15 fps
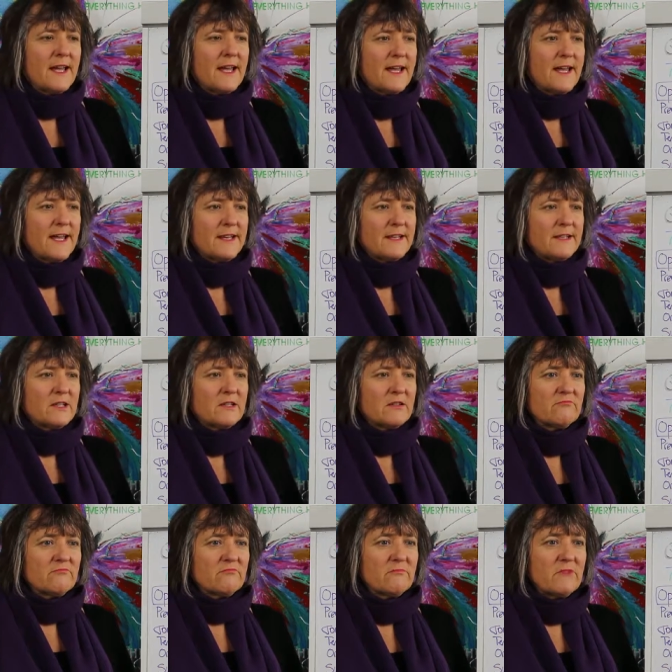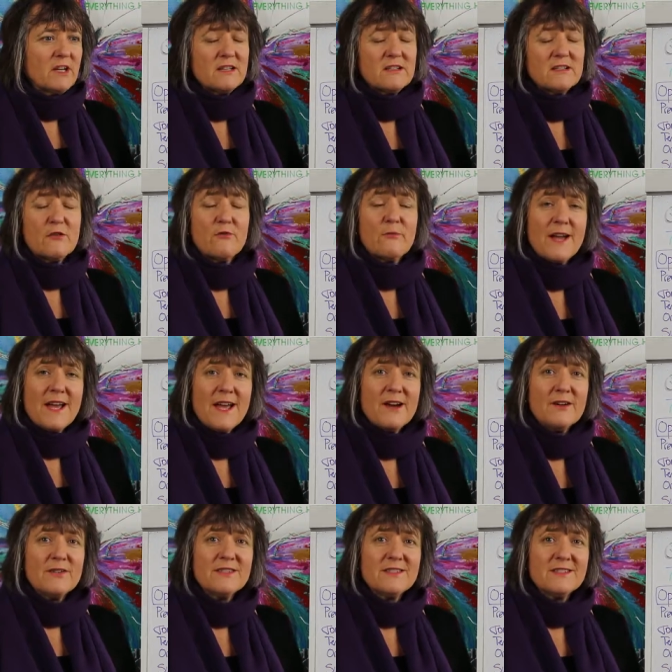and well I sold my
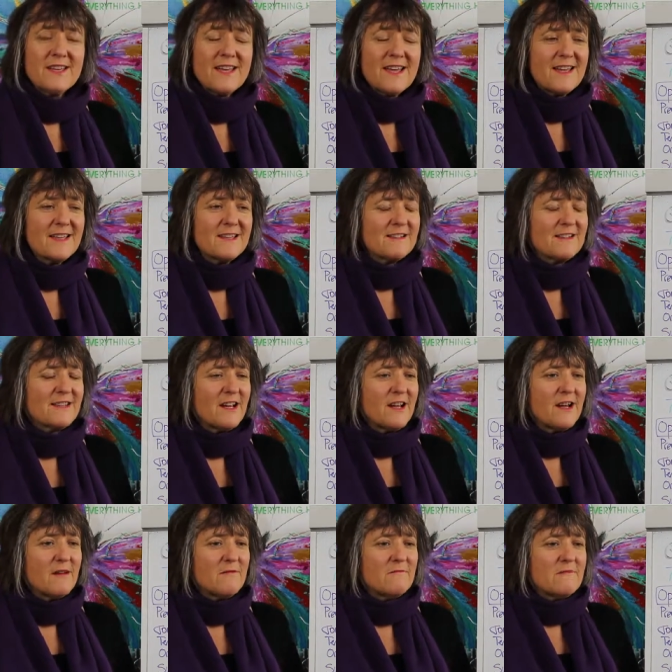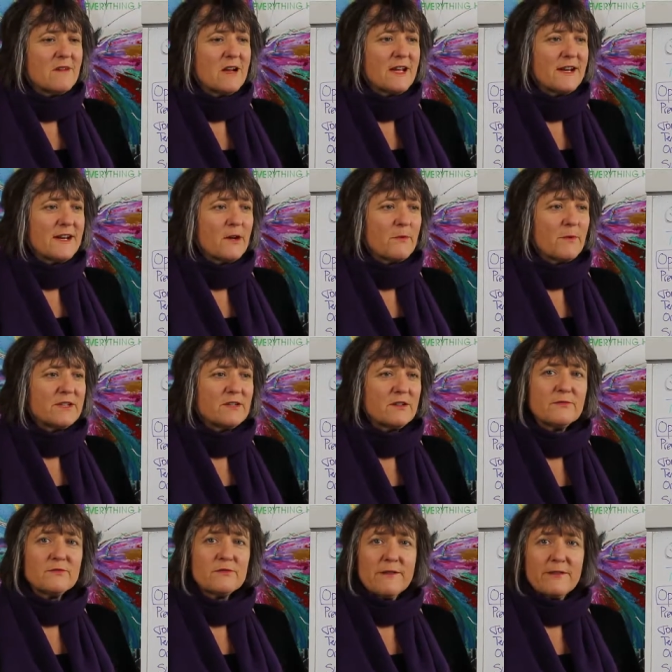house and um, and I went
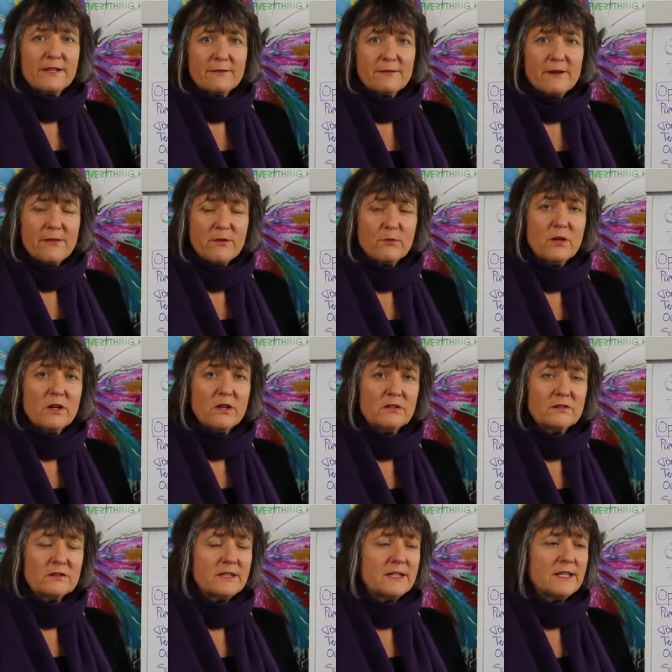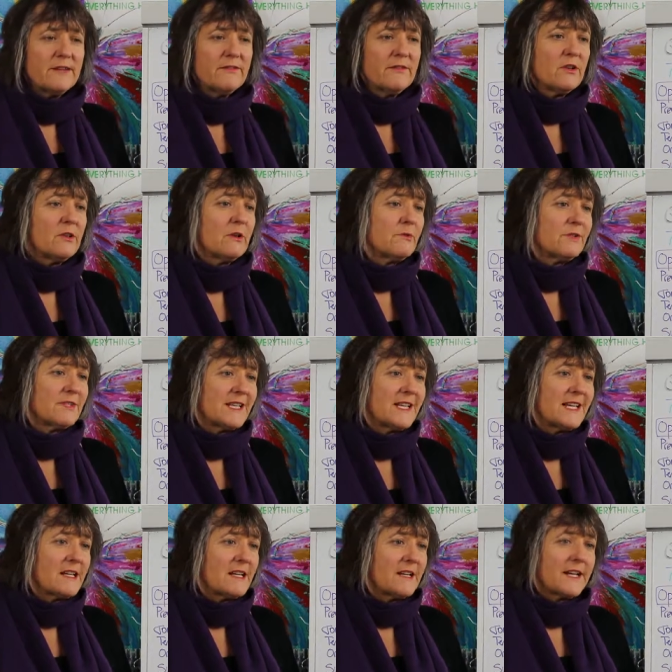off traveling around the world and even though I wasn't
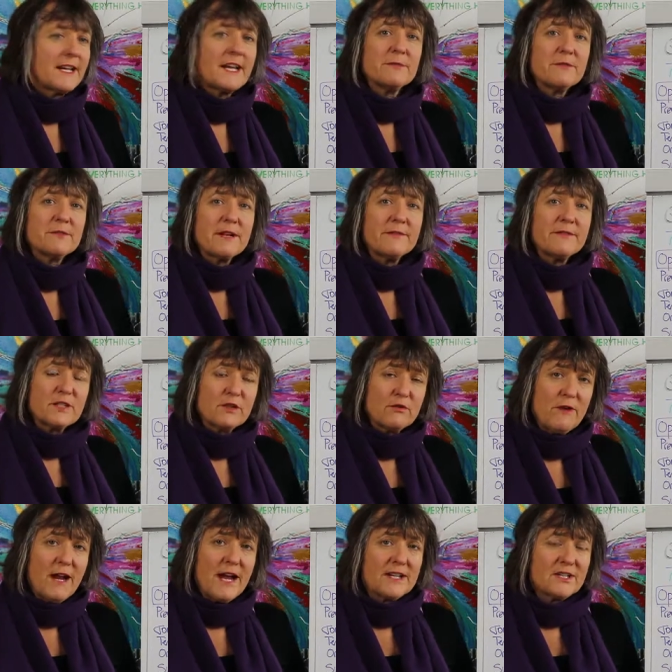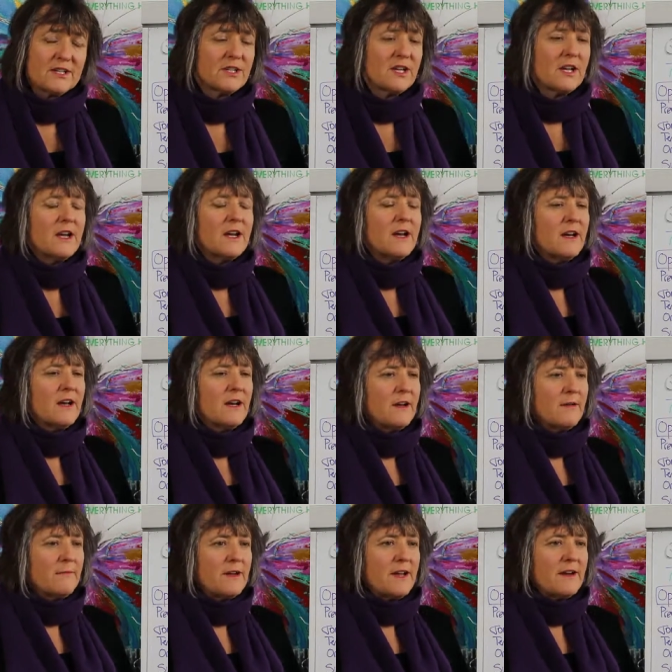ill and I kept on having to crash
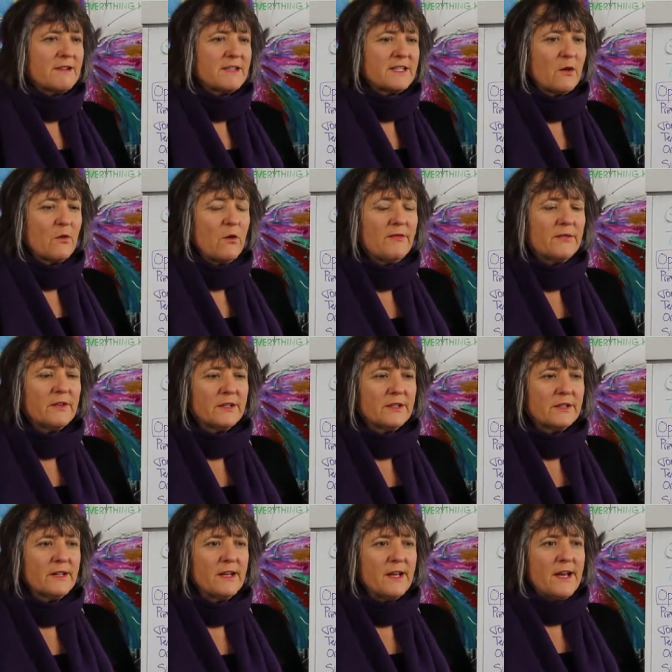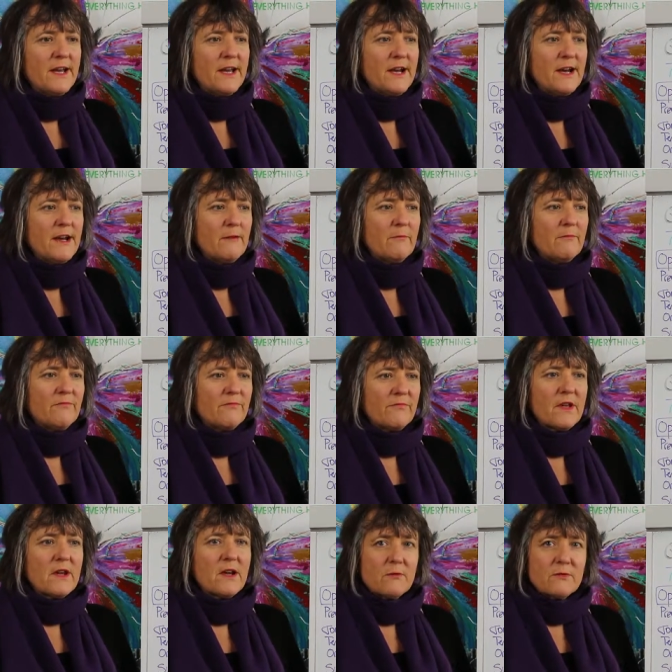um, every so often um,
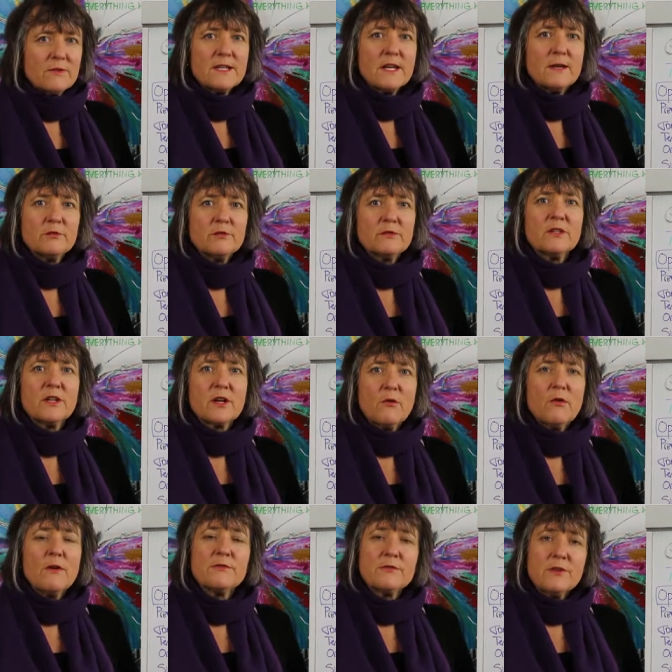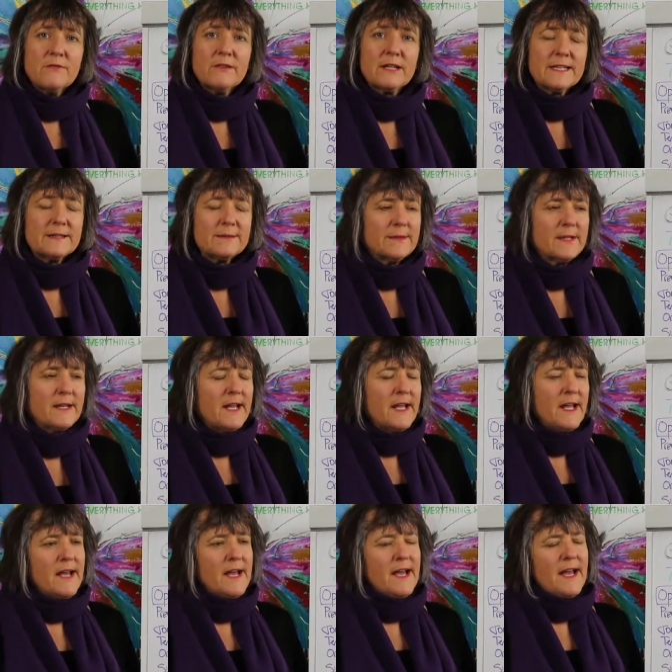I was able to go off traveling
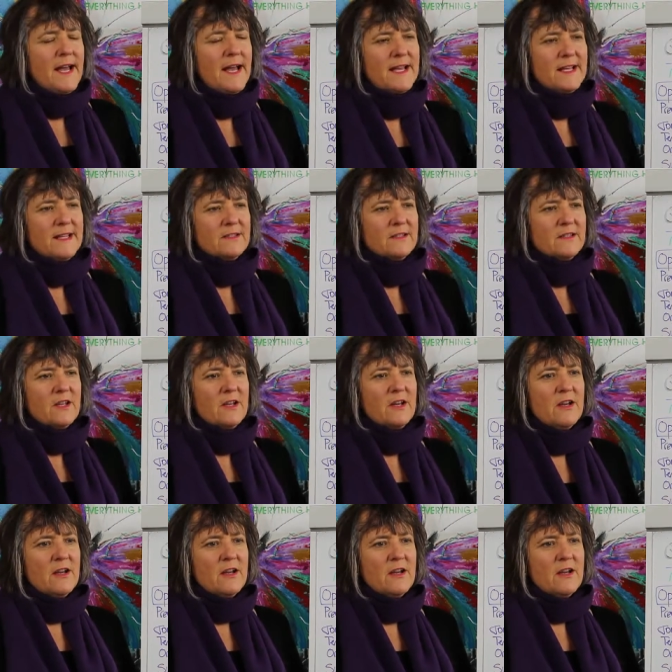and